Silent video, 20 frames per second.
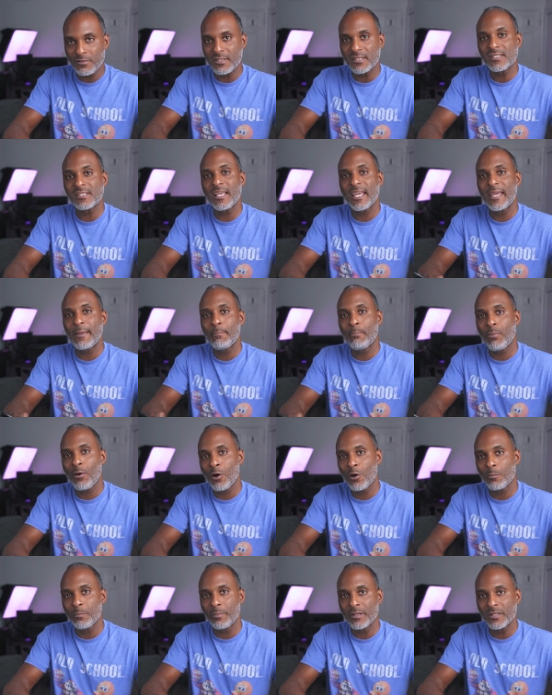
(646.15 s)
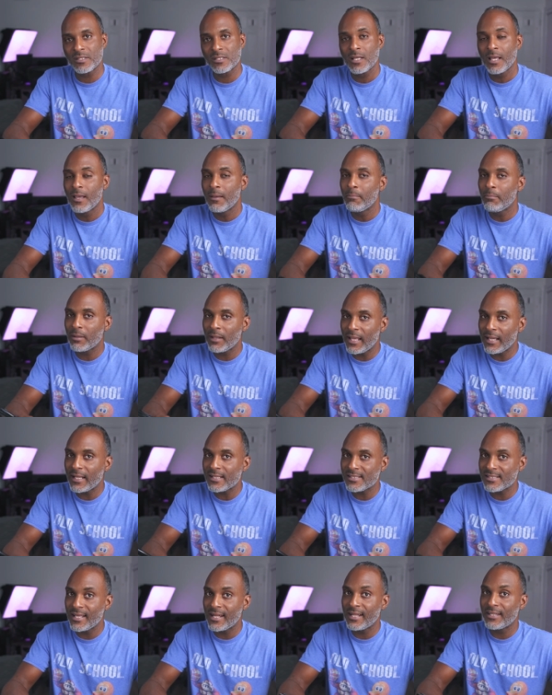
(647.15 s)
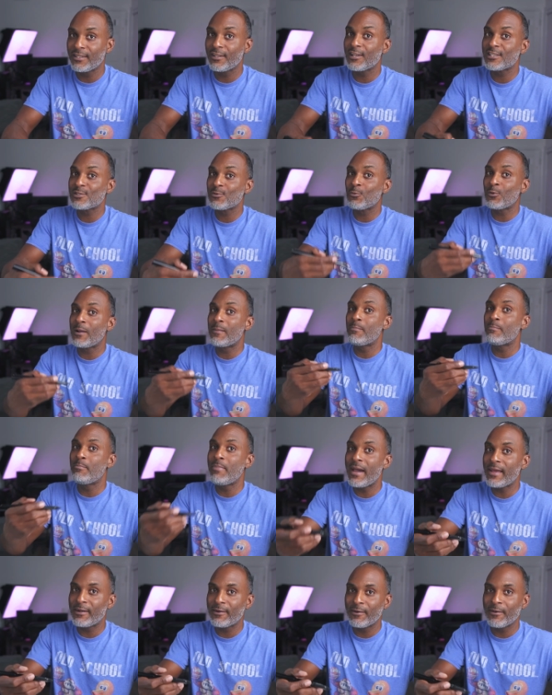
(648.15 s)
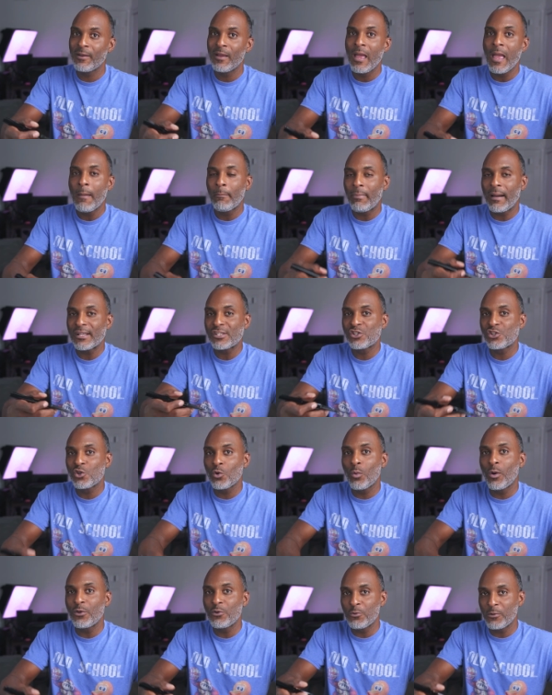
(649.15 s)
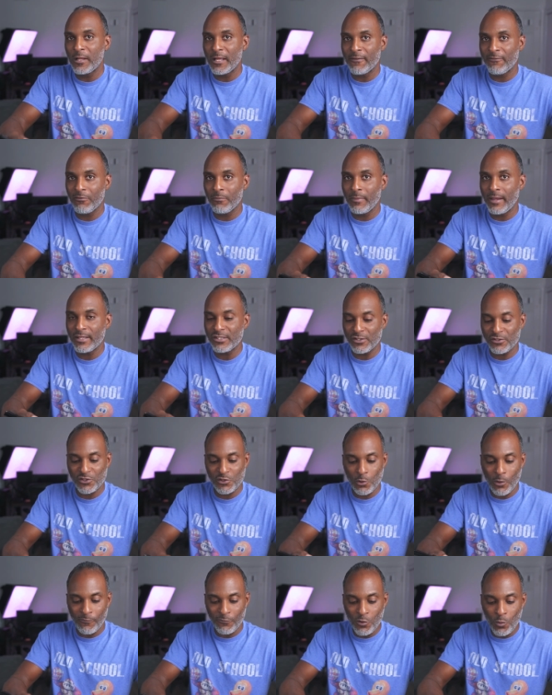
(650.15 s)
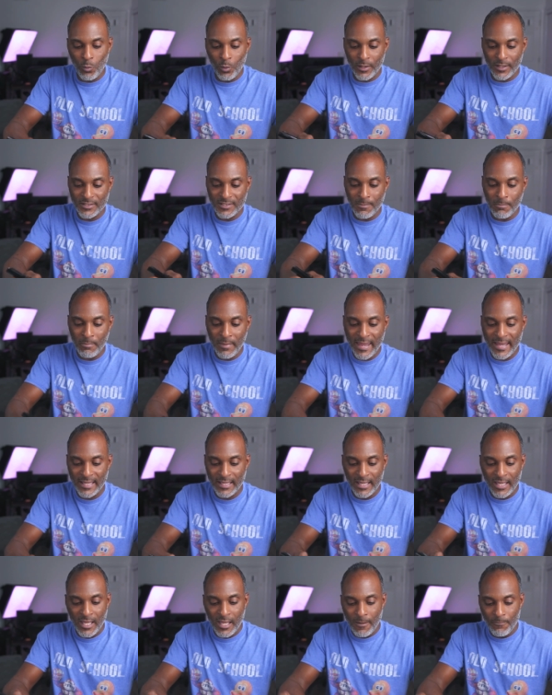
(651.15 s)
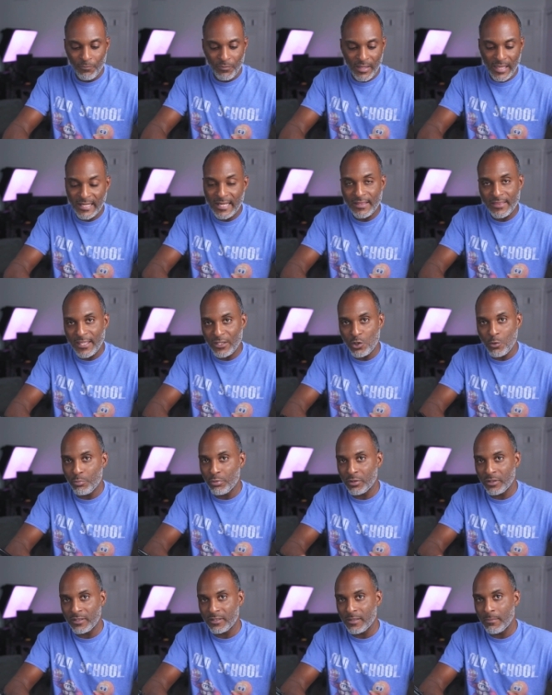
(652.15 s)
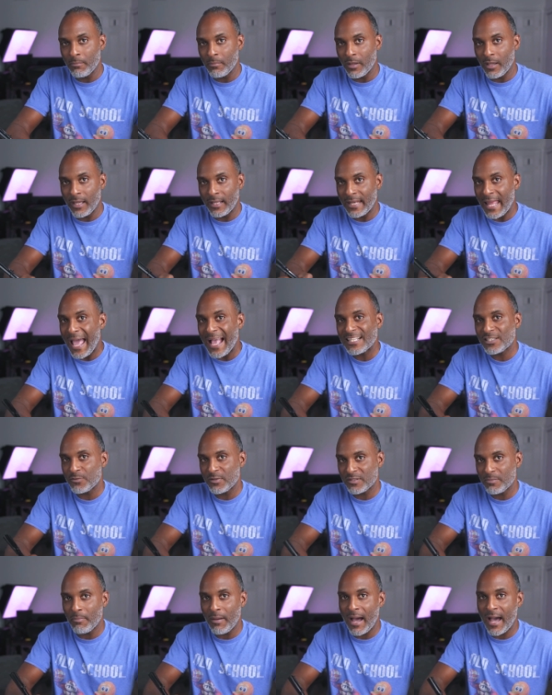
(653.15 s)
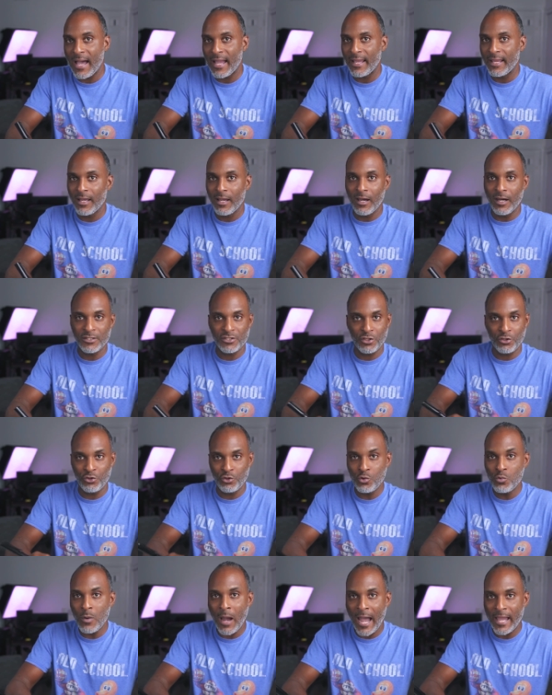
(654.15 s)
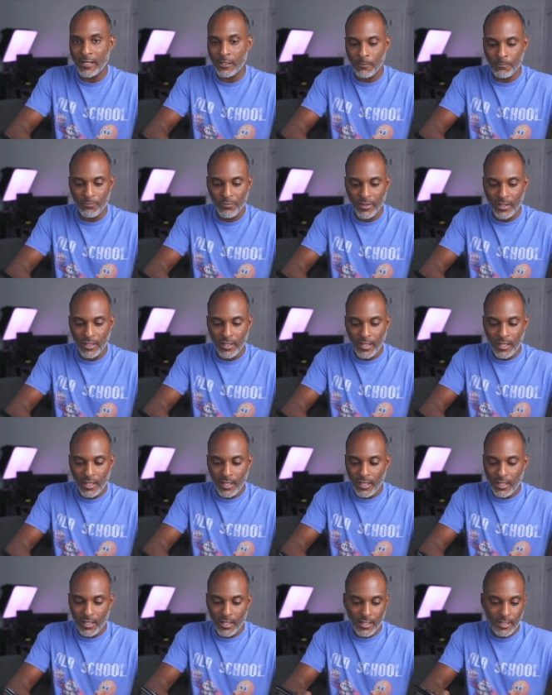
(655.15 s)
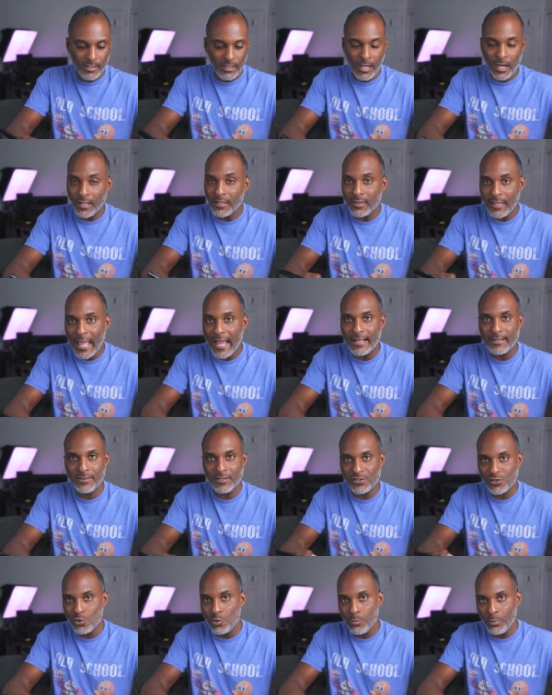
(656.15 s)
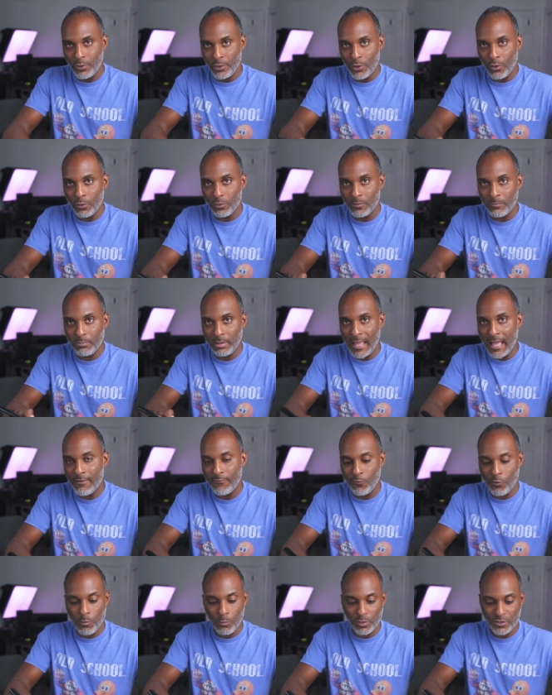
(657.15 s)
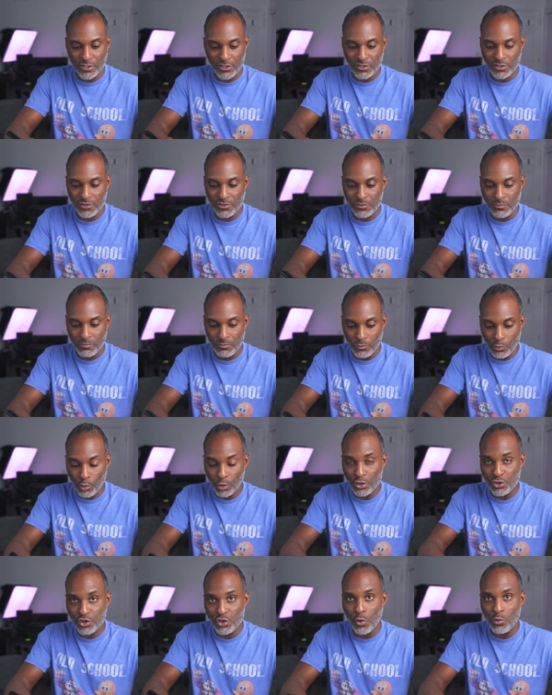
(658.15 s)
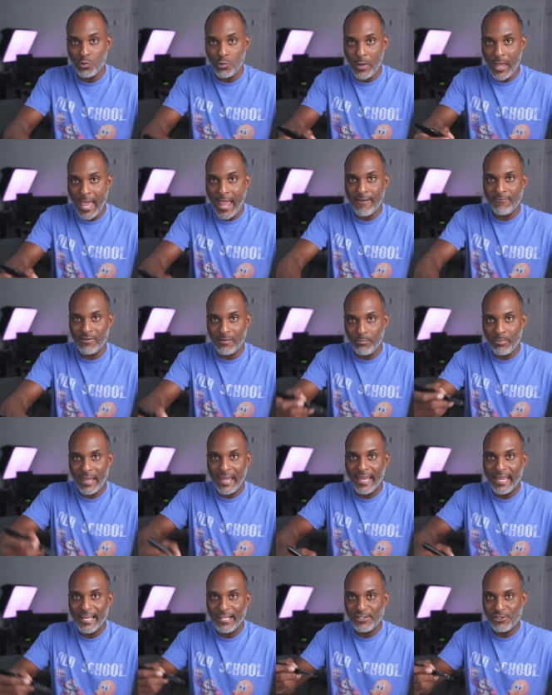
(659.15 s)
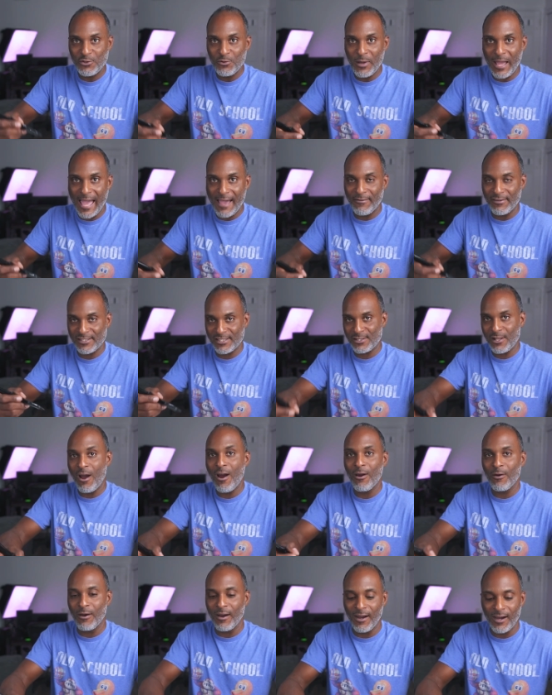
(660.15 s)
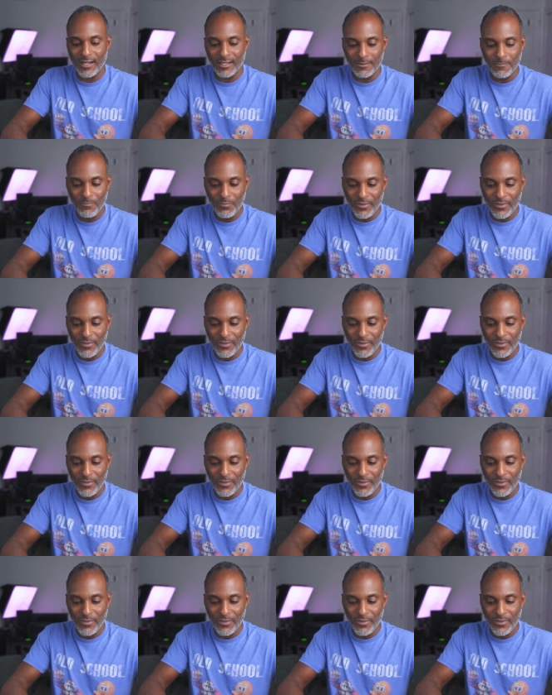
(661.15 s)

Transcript: the same purpose. But like I said, it does one better by showing you the information. So if you wanted to make anything you put an asterisk by a to-do item, unlike the Supernote platform, which is going to show you every page you have a star on,